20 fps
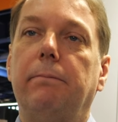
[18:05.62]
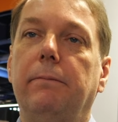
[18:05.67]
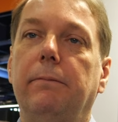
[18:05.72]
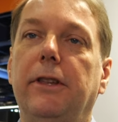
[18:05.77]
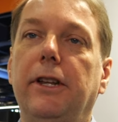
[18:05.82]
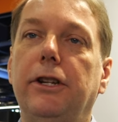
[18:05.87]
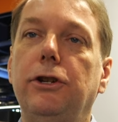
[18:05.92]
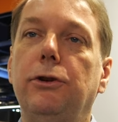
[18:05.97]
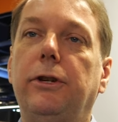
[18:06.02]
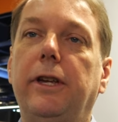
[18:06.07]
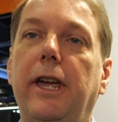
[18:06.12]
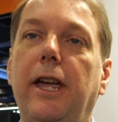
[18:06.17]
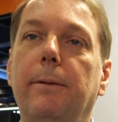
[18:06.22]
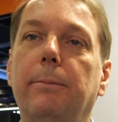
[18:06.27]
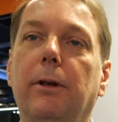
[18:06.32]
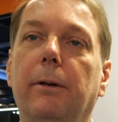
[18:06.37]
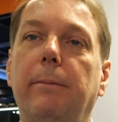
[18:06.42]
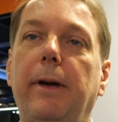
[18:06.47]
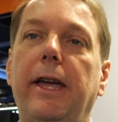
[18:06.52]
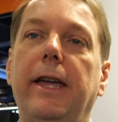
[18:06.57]
the new
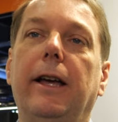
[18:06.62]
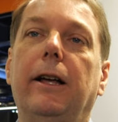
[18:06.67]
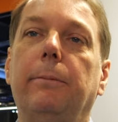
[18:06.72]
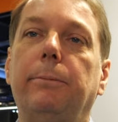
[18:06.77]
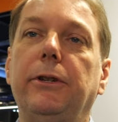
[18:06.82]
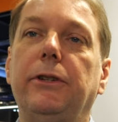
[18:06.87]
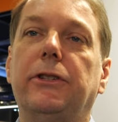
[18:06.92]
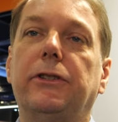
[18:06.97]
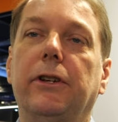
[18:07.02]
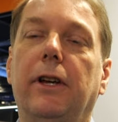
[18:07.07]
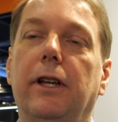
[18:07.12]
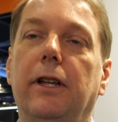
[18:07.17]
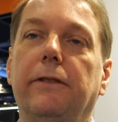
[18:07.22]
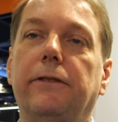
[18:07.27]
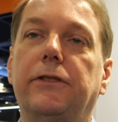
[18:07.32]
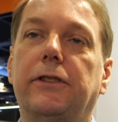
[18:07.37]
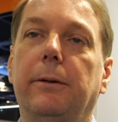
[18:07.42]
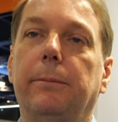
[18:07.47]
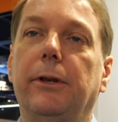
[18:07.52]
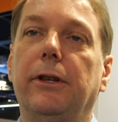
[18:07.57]
cable may help you
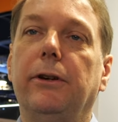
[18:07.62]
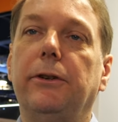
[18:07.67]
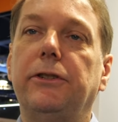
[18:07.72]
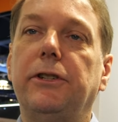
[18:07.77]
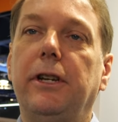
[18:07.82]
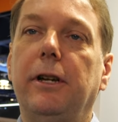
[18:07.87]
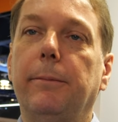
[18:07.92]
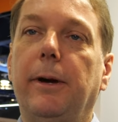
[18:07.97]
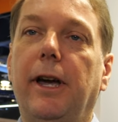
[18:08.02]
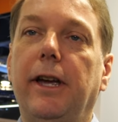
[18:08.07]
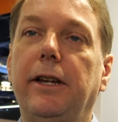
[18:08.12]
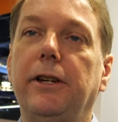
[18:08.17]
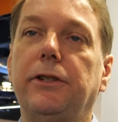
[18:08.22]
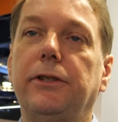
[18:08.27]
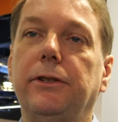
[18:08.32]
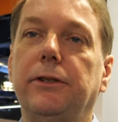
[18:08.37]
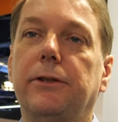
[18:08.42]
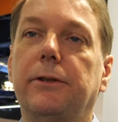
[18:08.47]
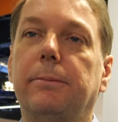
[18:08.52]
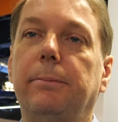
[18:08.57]
solve some of those EMI
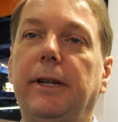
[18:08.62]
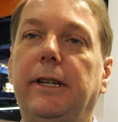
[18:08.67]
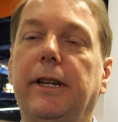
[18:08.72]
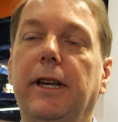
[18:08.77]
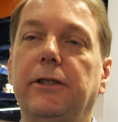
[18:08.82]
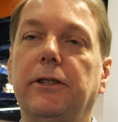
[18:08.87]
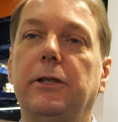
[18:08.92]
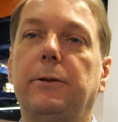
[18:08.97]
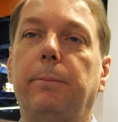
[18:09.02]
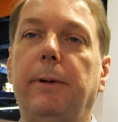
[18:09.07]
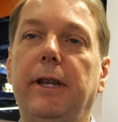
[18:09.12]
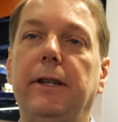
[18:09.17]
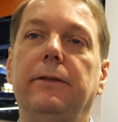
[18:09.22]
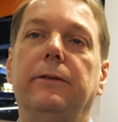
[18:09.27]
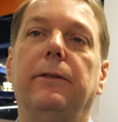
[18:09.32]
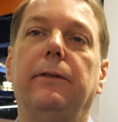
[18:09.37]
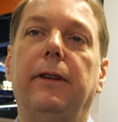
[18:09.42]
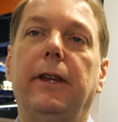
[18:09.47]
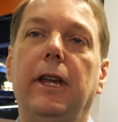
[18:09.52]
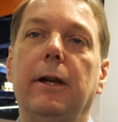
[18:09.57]
issues because it's been
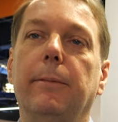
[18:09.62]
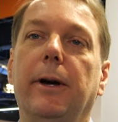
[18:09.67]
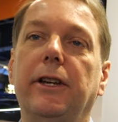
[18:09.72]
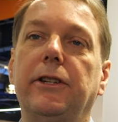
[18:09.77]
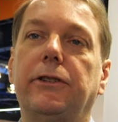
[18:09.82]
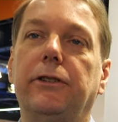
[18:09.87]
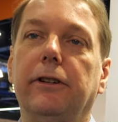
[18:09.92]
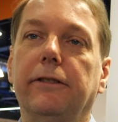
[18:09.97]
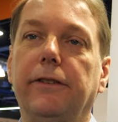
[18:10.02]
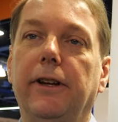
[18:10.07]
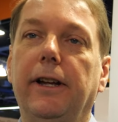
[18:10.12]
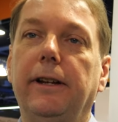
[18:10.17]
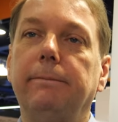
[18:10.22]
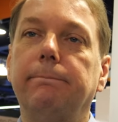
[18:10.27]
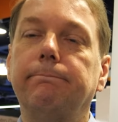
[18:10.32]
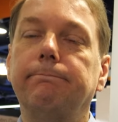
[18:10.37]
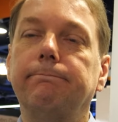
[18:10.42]
EMI certified.